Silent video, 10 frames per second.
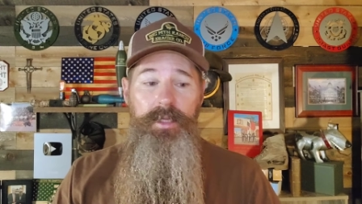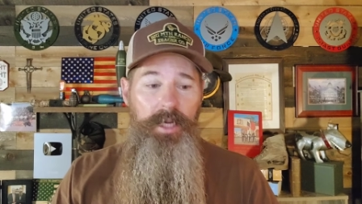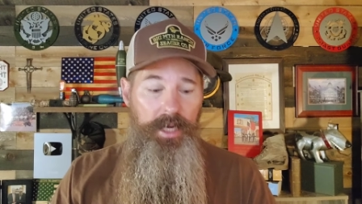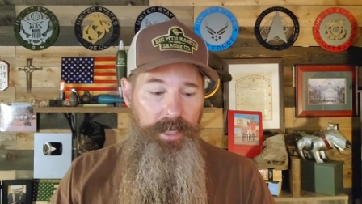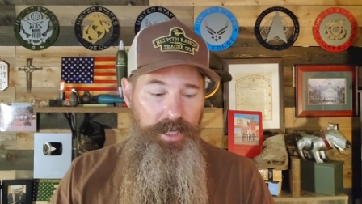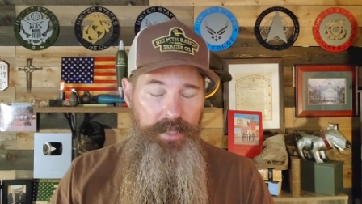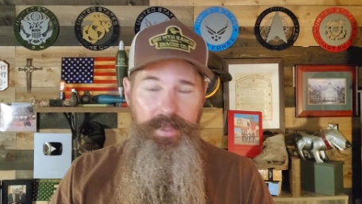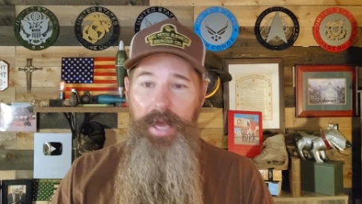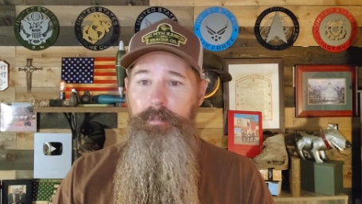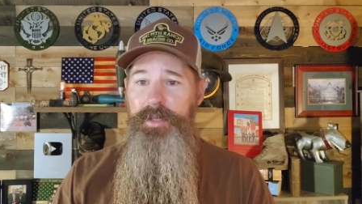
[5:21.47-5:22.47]
uh, in
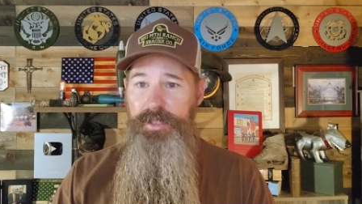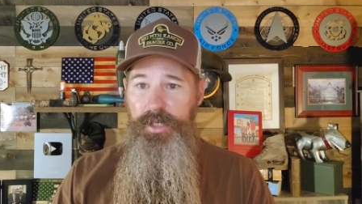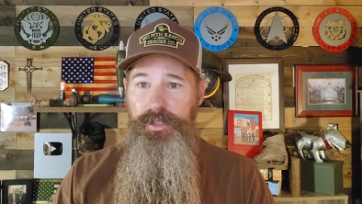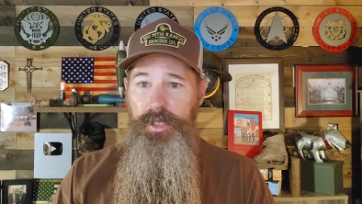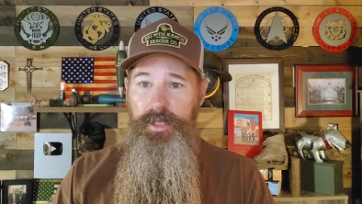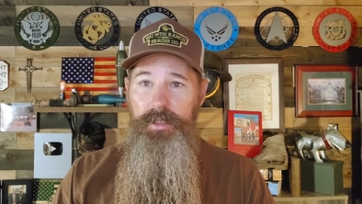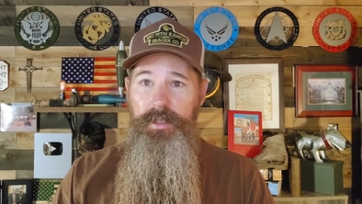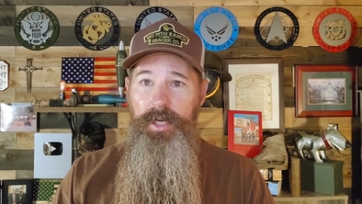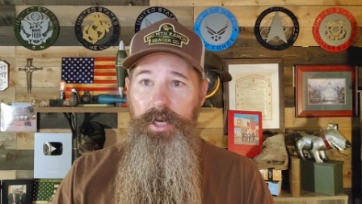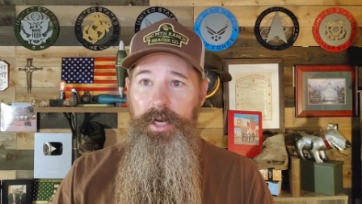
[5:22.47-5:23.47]
that position.
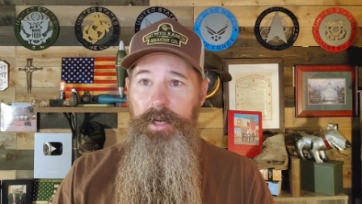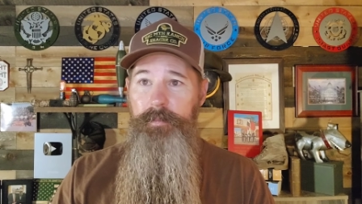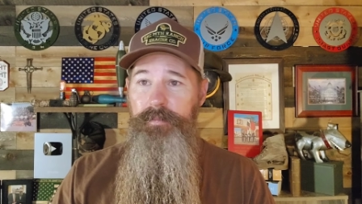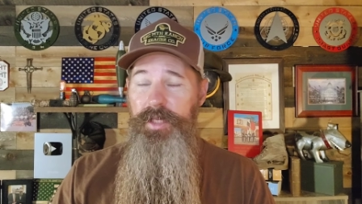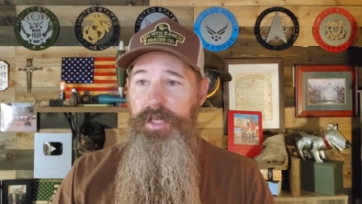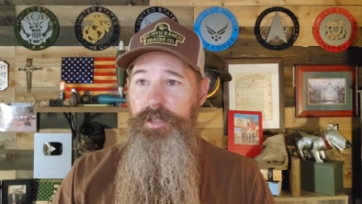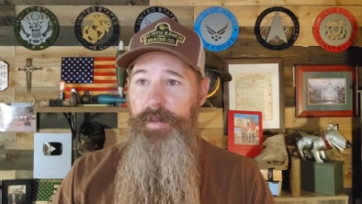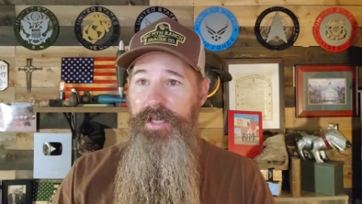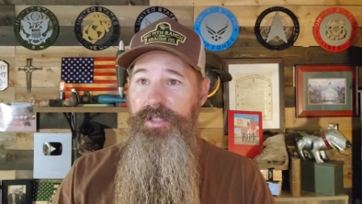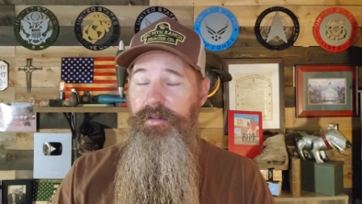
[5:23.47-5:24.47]
Um, he has
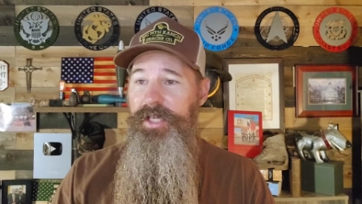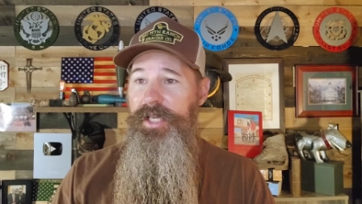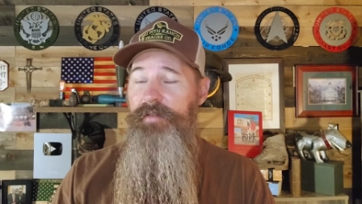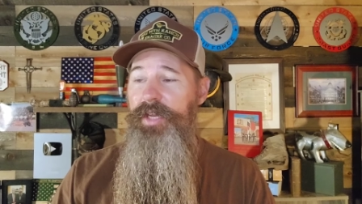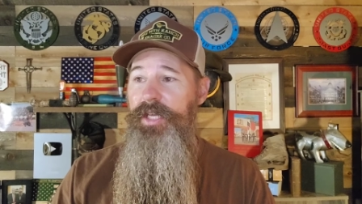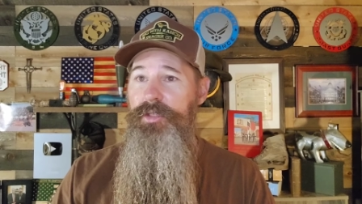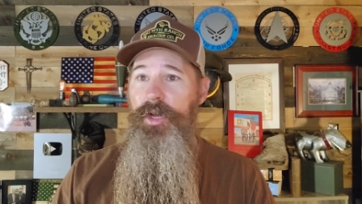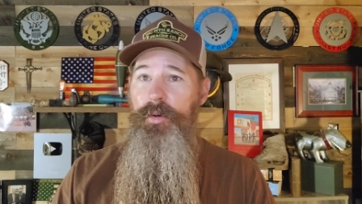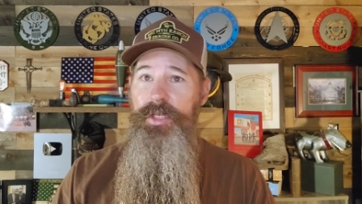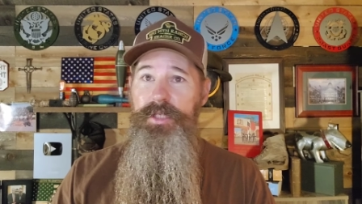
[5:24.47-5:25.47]
basically given his
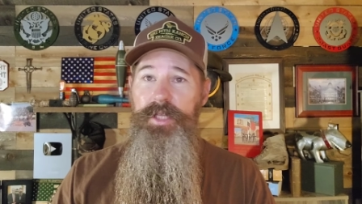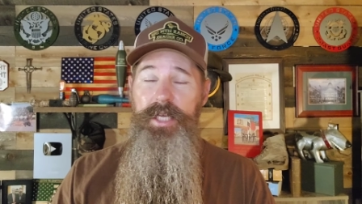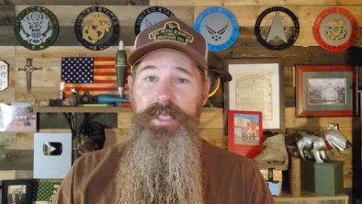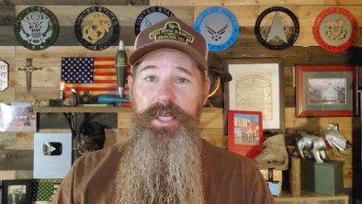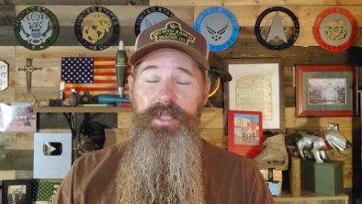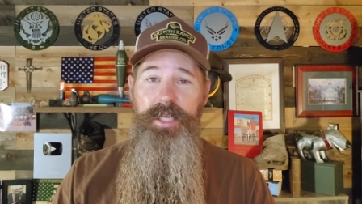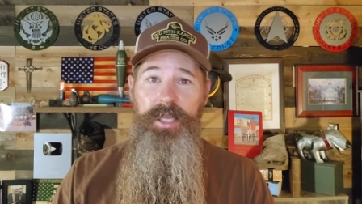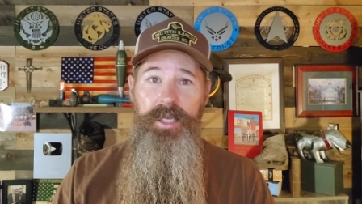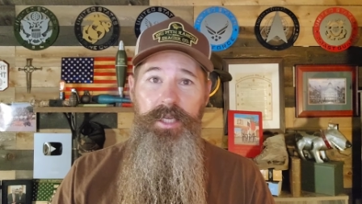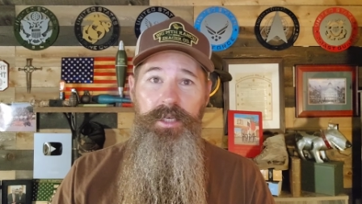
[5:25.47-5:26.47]
notice that at the
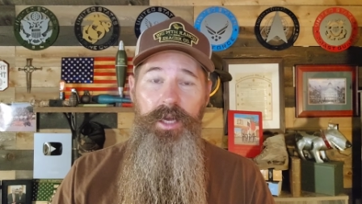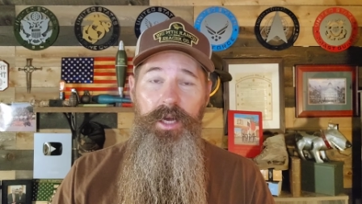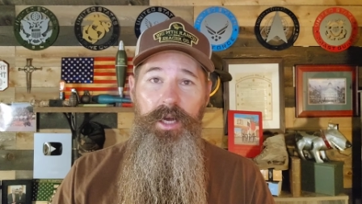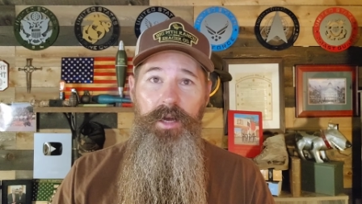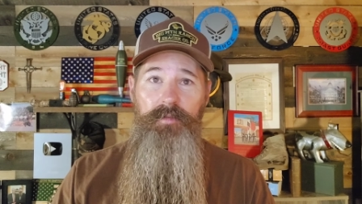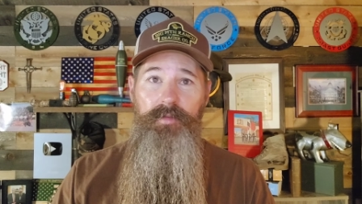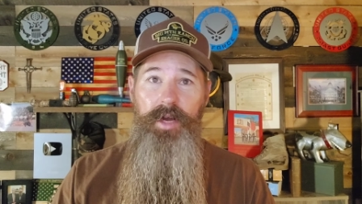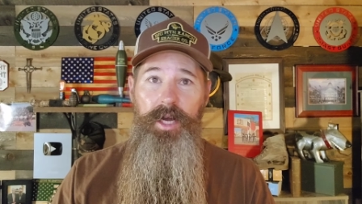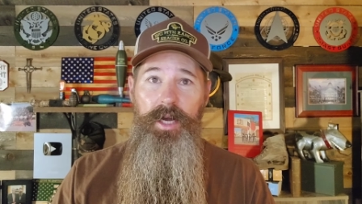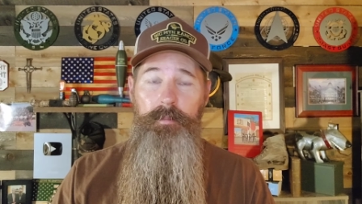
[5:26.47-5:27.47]
end of
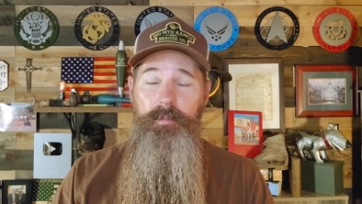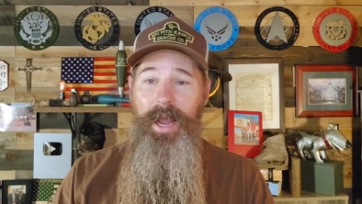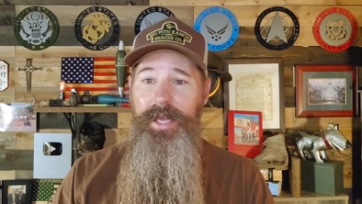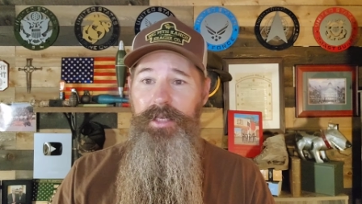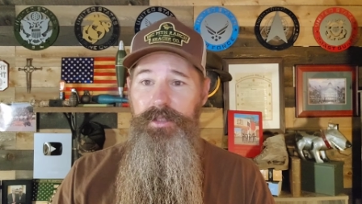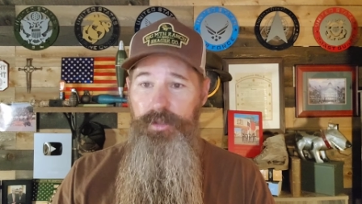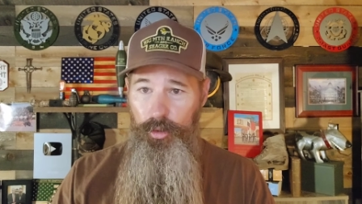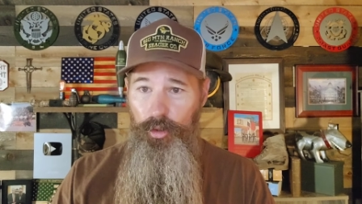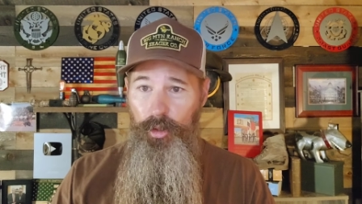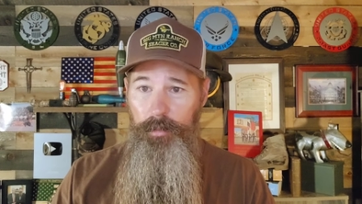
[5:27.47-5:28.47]
uh, Biden's
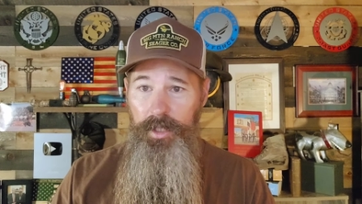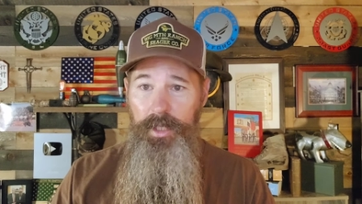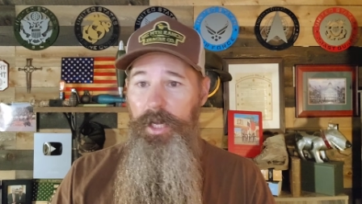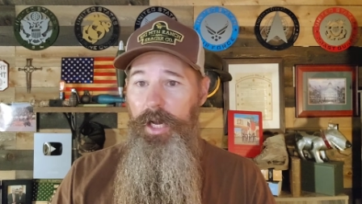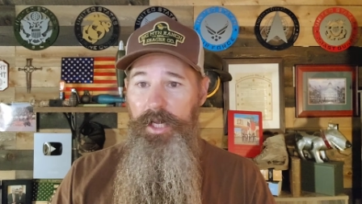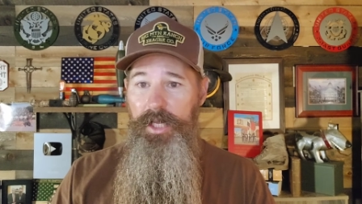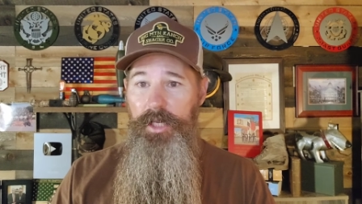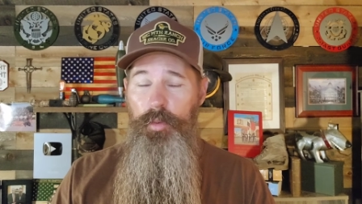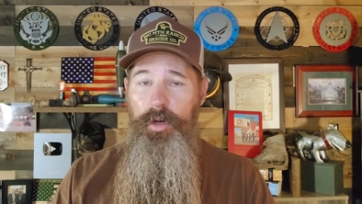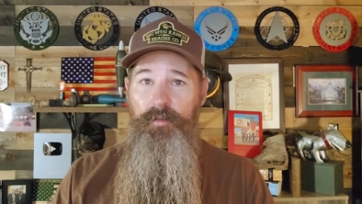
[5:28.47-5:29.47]
term, uh,
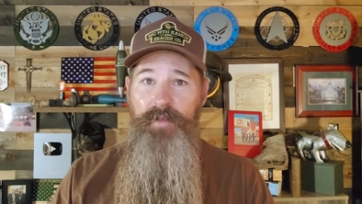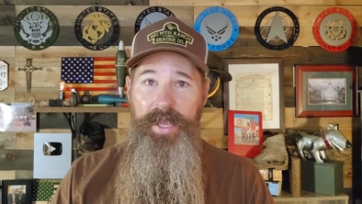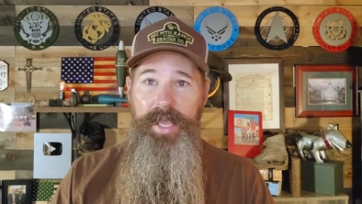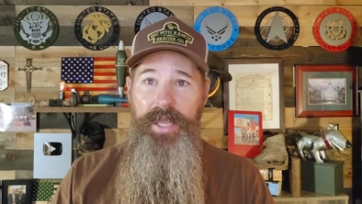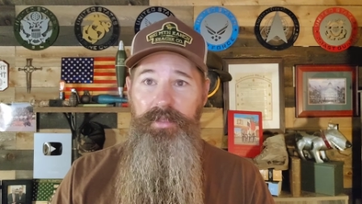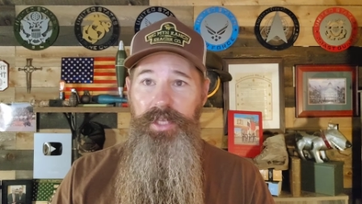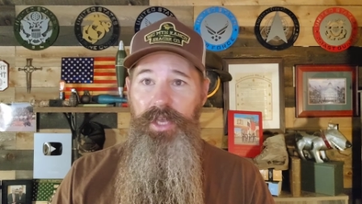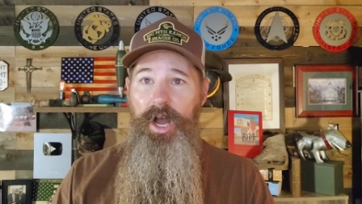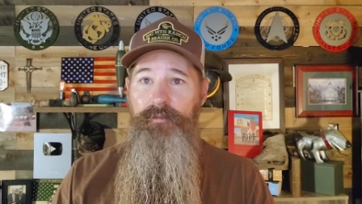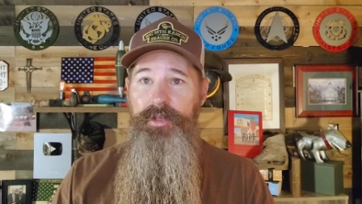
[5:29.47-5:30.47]
he will vacate the
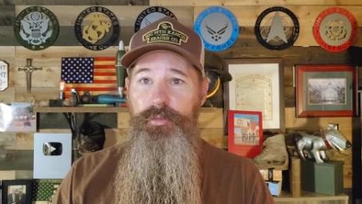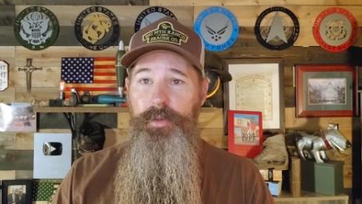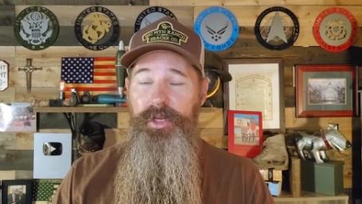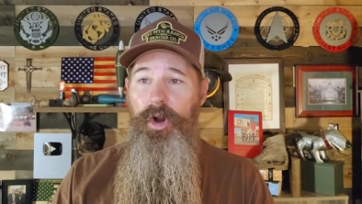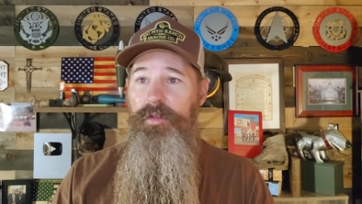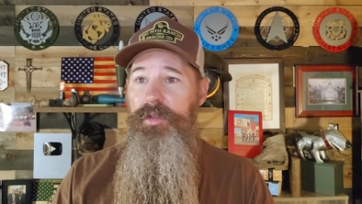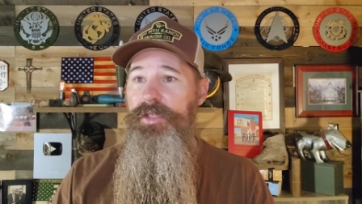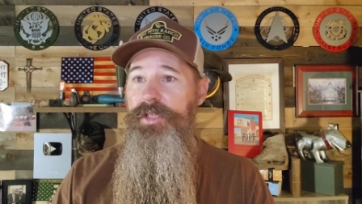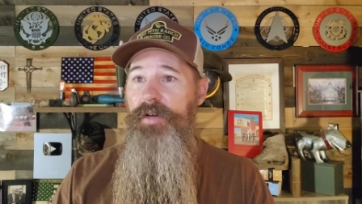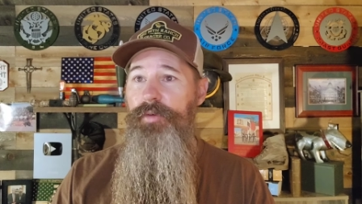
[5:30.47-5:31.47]
office
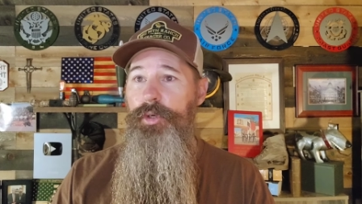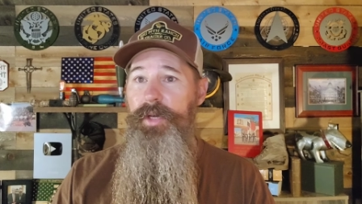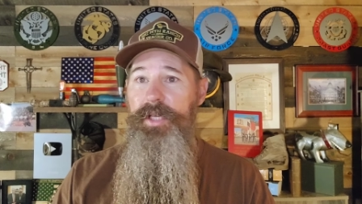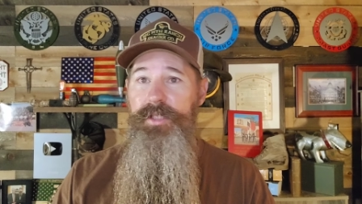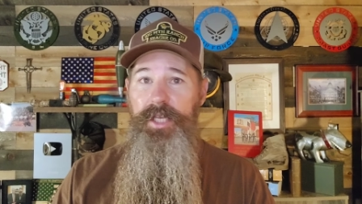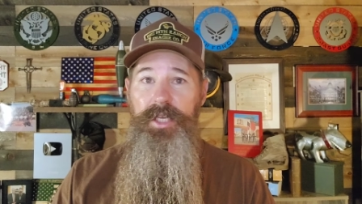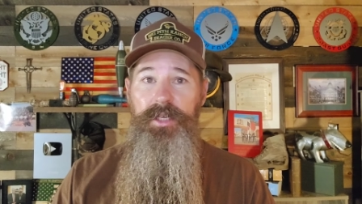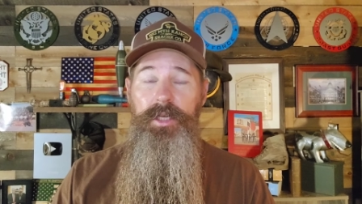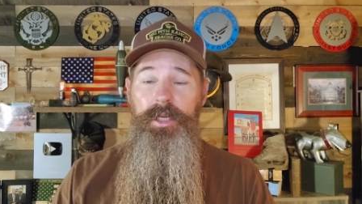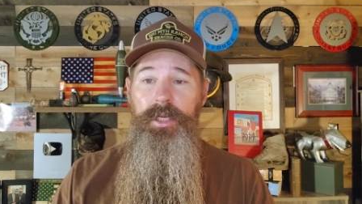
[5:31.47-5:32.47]
regardless of who is in